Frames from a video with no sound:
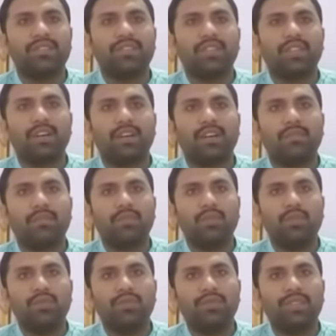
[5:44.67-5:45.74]
The
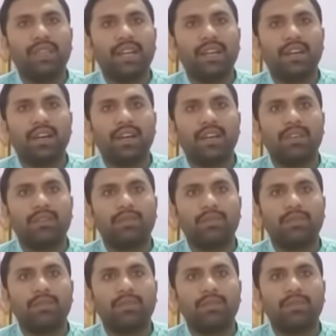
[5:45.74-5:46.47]
move that are